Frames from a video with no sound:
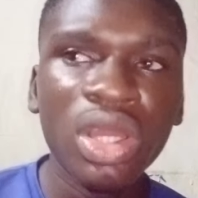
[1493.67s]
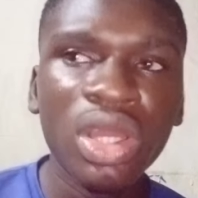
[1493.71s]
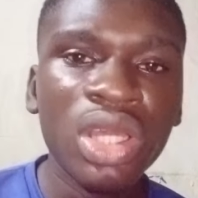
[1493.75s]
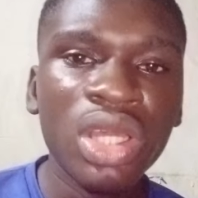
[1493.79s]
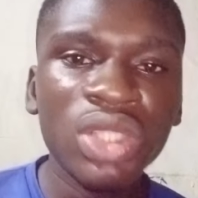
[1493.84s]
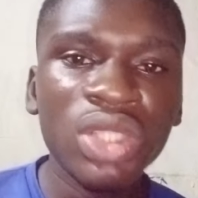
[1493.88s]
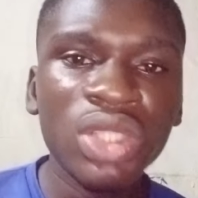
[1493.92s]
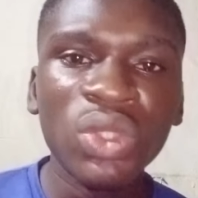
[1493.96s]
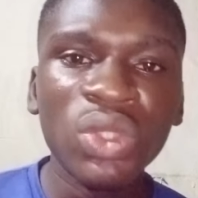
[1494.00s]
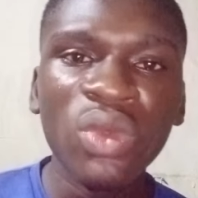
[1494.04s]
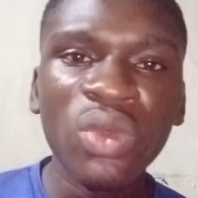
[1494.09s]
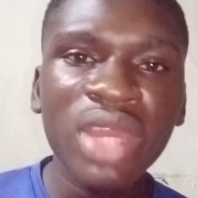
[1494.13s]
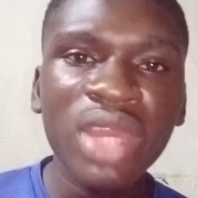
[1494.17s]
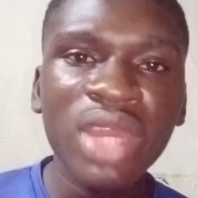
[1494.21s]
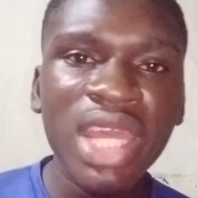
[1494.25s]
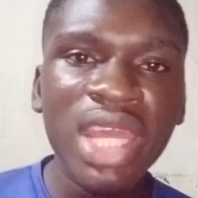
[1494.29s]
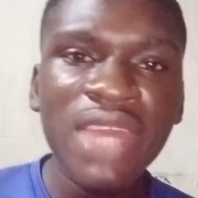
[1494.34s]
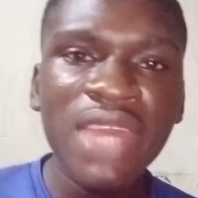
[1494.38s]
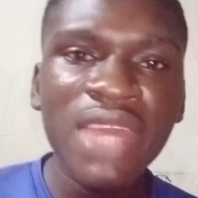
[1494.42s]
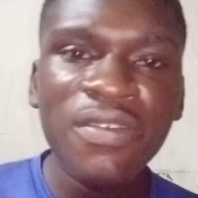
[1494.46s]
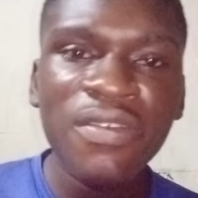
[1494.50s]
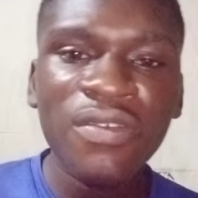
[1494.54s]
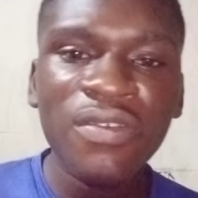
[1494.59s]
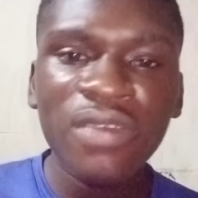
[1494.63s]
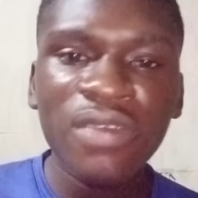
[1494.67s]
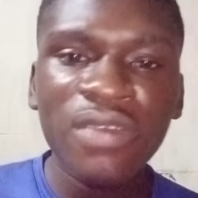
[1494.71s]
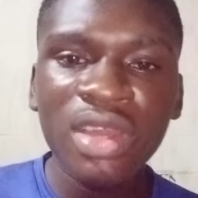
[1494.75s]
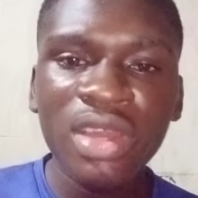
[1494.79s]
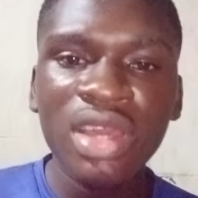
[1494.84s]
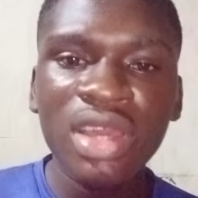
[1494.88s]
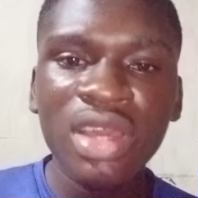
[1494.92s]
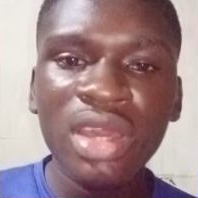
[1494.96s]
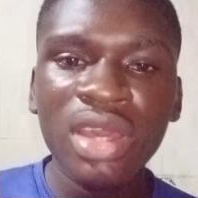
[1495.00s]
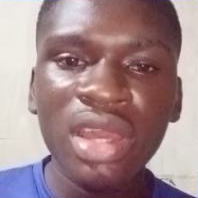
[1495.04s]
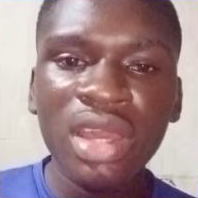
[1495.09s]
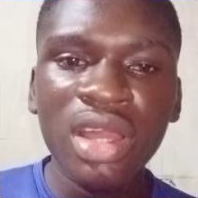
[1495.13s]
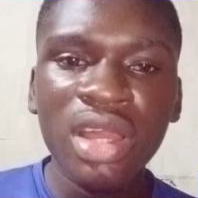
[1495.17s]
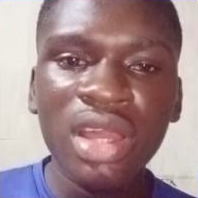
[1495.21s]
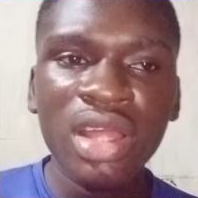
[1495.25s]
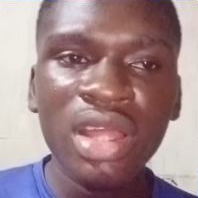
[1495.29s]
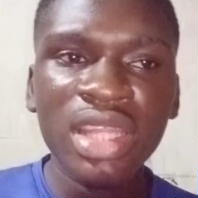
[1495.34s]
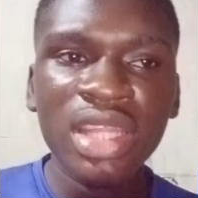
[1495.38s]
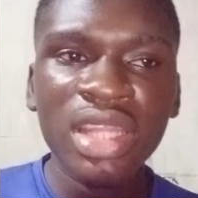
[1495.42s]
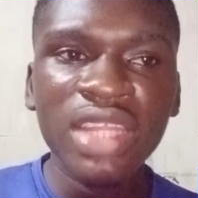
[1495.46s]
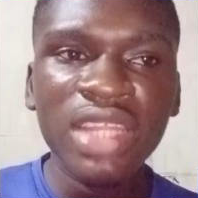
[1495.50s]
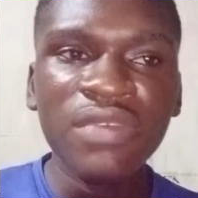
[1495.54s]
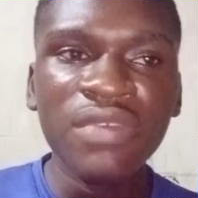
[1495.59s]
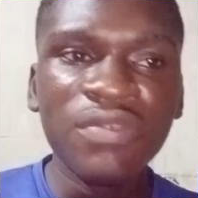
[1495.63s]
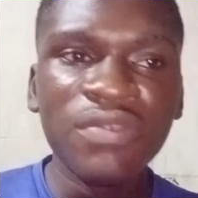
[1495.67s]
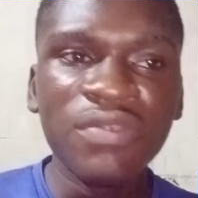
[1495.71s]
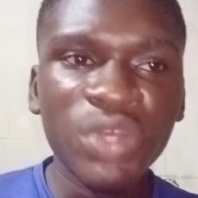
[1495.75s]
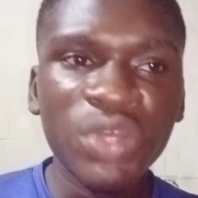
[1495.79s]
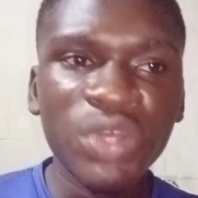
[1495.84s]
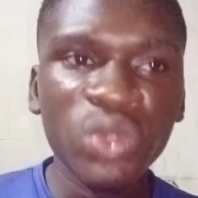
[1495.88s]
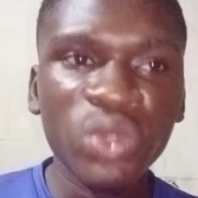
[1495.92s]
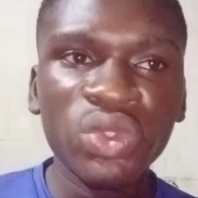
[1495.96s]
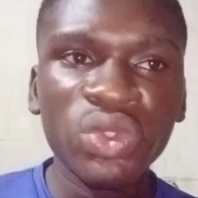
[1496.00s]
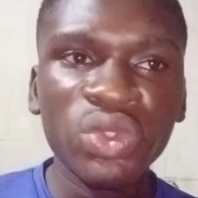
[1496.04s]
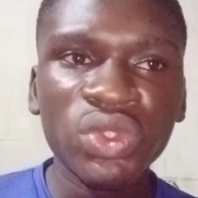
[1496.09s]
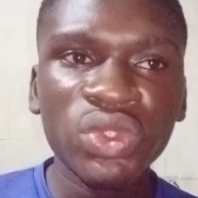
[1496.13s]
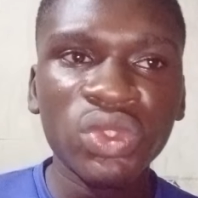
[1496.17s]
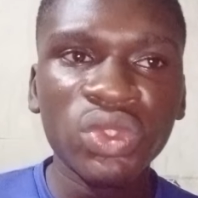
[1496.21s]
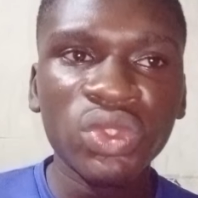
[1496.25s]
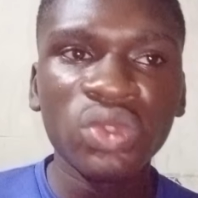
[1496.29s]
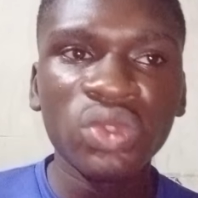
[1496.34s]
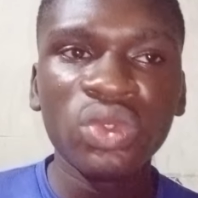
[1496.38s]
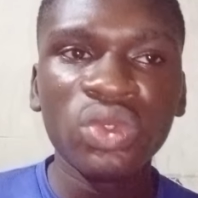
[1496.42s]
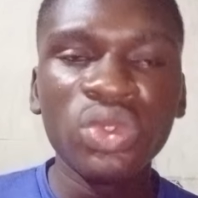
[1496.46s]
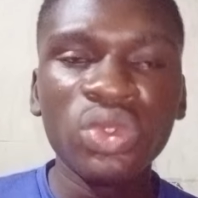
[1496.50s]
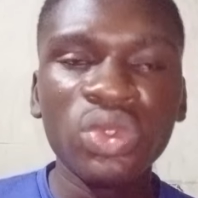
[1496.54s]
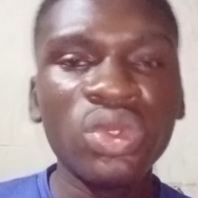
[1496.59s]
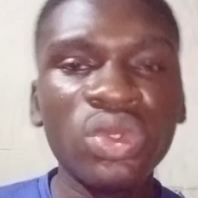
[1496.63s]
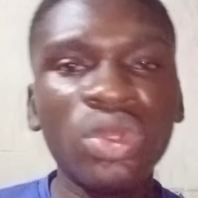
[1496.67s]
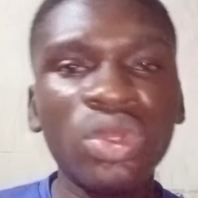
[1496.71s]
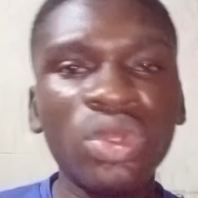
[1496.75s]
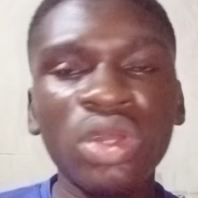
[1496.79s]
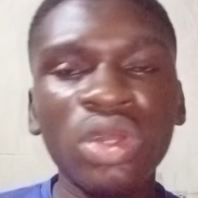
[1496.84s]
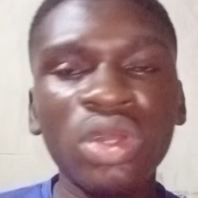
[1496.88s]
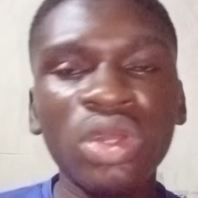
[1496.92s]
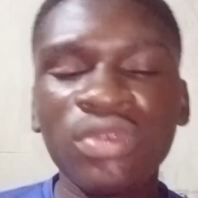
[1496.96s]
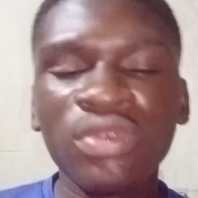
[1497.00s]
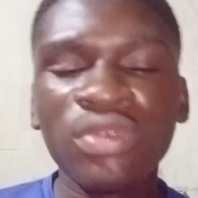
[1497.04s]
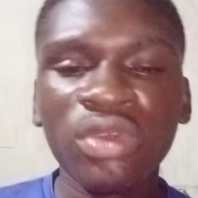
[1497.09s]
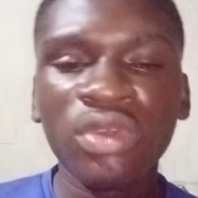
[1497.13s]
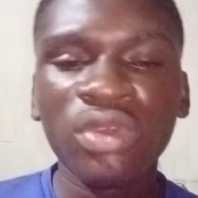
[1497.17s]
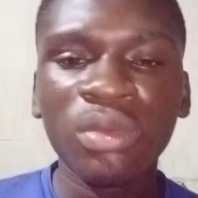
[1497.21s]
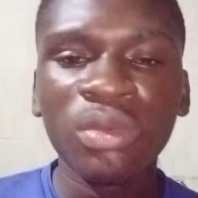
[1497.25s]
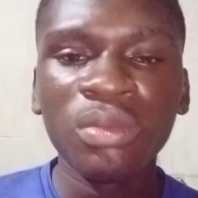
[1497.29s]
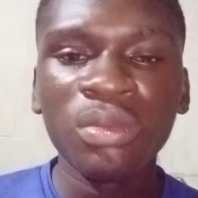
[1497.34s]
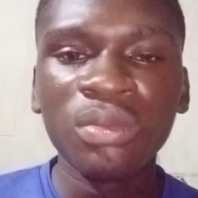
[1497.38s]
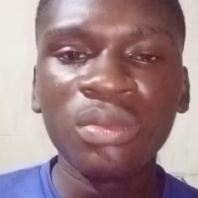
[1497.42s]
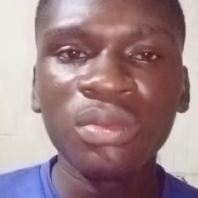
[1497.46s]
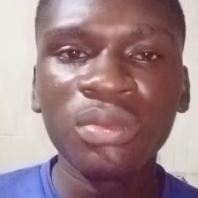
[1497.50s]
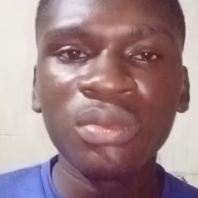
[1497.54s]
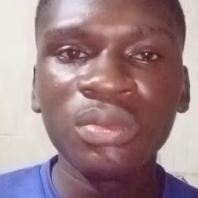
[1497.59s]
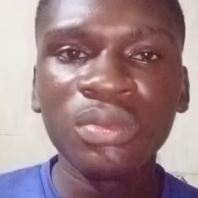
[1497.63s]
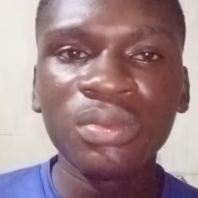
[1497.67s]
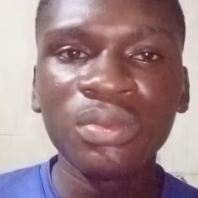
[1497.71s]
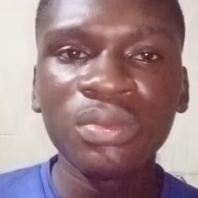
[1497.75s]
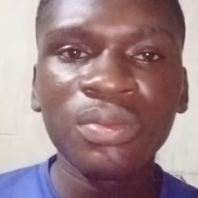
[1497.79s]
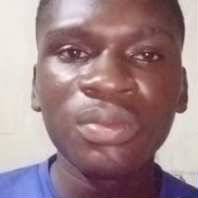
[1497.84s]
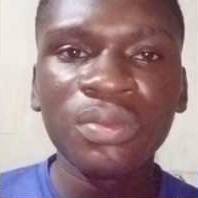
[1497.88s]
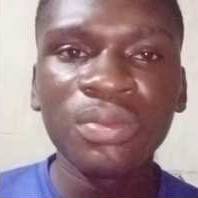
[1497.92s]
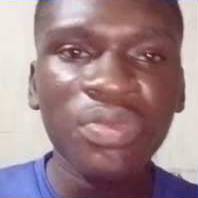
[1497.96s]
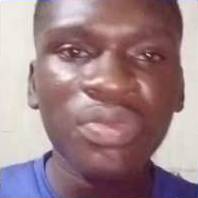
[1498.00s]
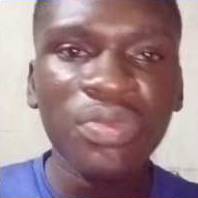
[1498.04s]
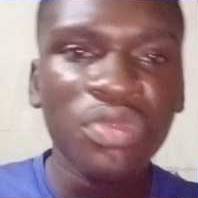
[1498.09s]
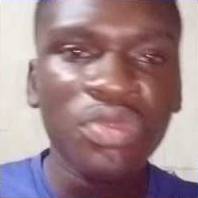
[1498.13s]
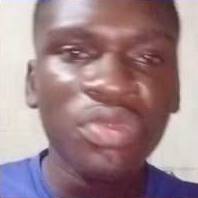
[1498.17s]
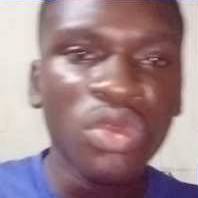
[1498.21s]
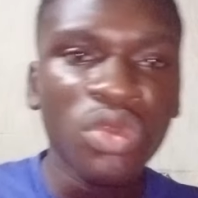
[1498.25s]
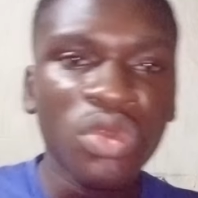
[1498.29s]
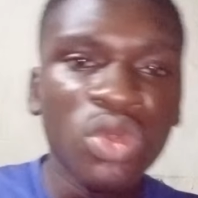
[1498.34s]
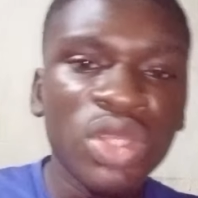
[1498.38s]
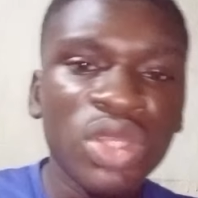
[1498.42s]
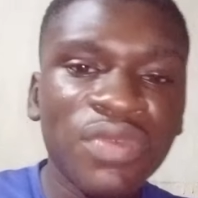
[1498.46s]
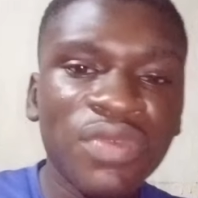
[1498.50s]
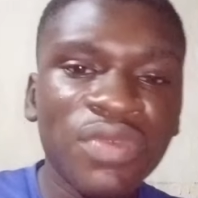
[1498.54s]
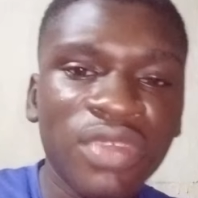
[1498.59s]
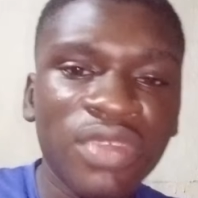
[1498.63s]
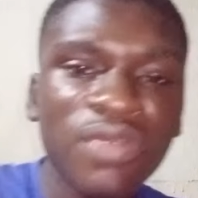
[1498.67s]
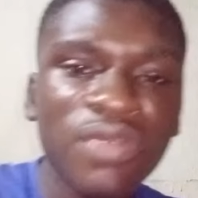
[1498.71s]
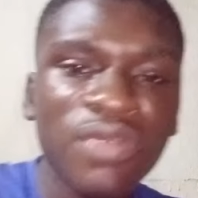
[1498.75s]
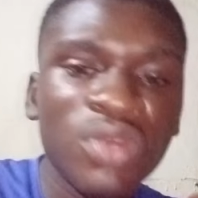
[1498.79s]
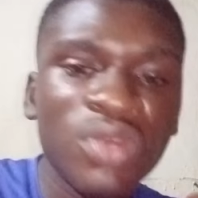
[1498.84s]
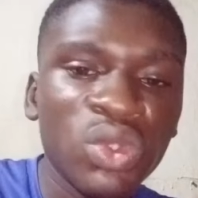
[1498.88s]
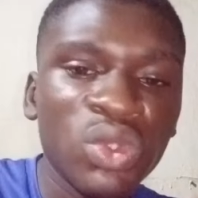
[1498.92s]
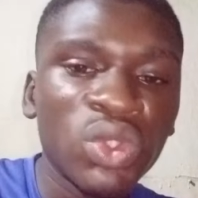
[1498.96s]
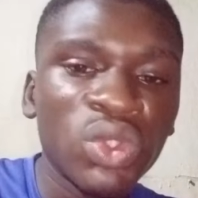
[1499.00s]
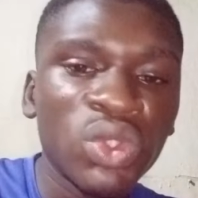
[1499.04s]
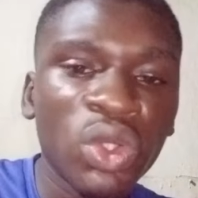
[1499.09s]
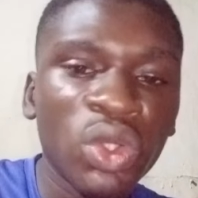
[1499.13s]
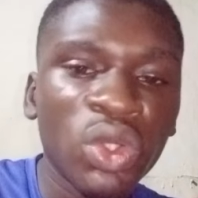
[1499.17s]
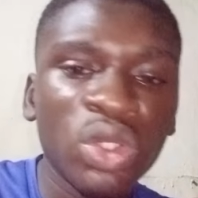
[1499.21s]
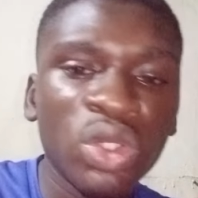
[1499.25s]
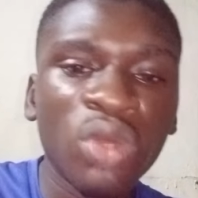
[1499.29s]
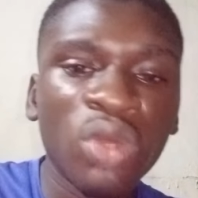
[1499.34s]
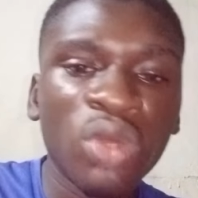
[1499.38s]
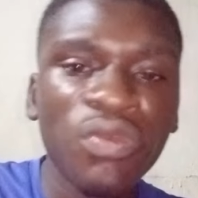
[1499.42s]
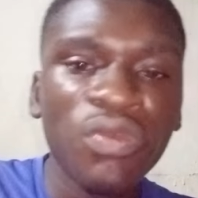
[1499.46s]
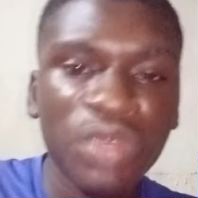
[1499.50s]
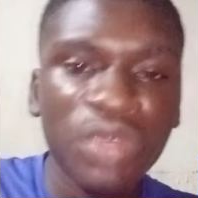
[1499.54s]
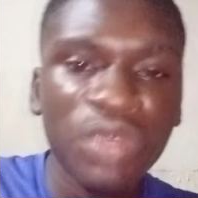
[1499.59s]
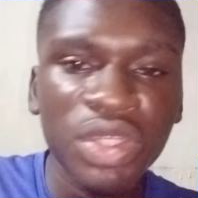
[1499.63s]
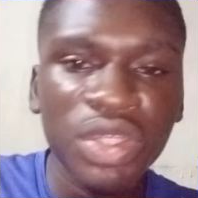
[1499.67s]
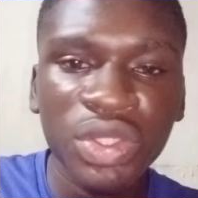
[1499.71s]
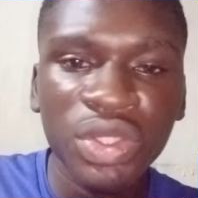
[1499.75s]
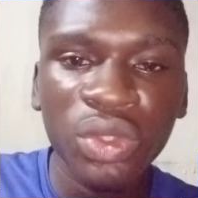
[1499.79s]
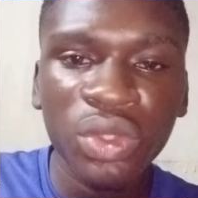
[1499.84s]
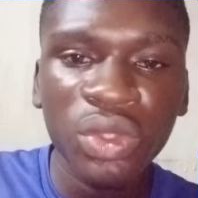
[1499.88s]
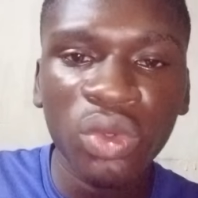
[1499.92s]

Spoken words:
So if the views you got from if the views on your video,